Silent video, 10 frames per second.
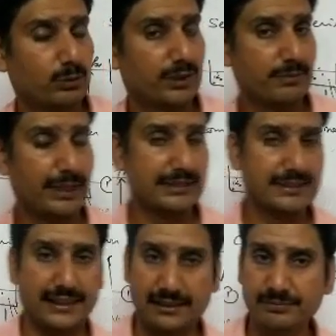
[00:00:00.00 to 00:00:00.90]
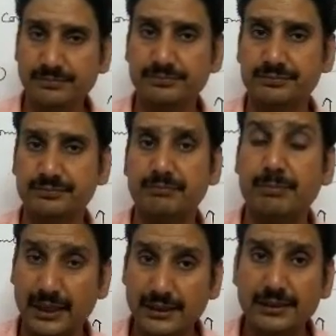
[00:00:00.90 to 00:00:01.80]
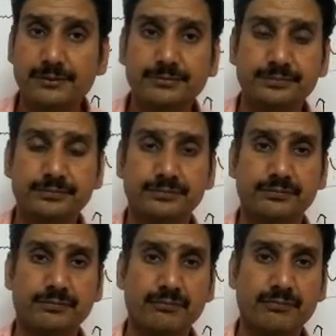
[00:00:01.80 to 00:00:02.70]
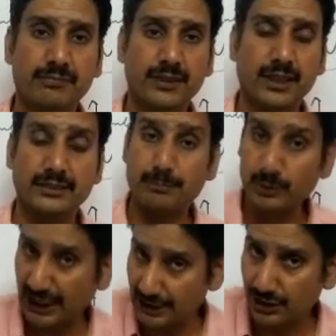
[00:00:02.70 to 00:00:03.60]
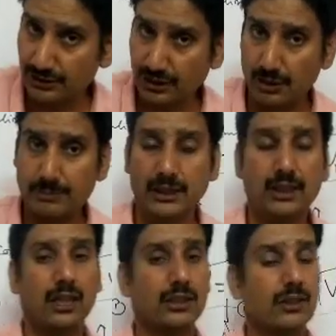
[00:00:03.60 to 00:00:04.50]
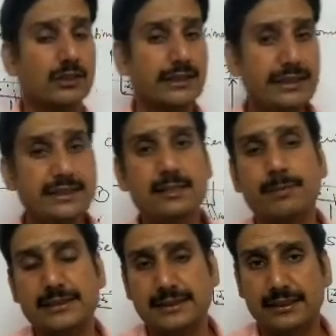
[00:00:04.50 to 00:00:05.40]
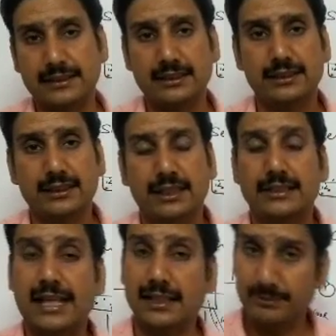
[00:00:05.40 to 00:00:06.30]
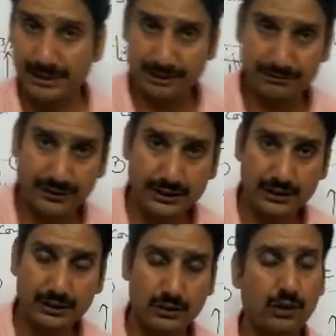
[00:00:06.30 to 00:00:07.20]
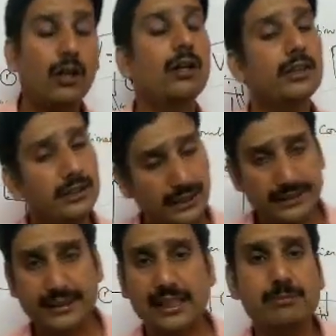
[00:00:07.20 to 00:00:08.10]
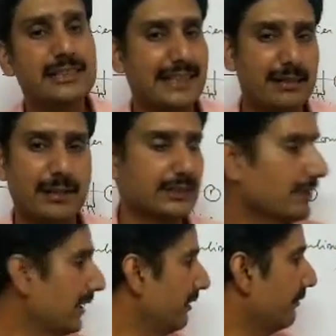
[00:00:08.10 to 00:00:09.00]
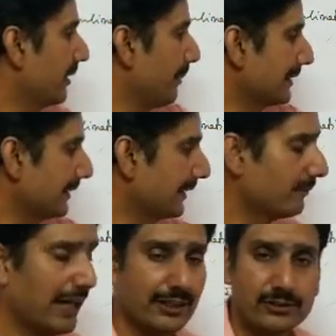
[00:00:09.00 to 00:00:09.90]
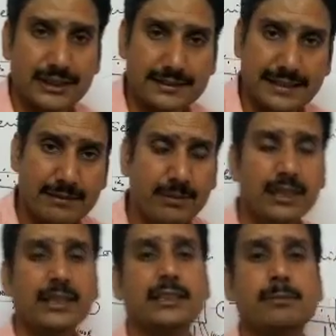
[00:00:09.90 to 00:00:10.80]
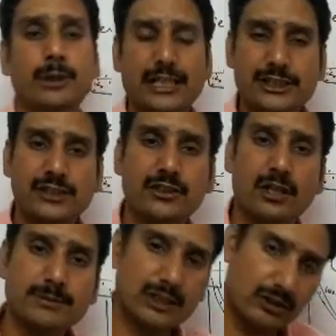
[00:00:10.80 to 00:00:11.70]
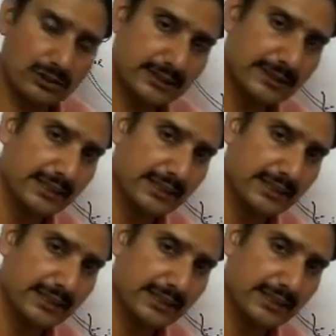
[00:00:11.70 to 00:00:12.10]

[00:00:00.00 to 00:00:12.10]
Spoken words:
would remain same, but the potential drop across each capacitor can be different, or it can be same as well. If capacitor values are same, the potential drops across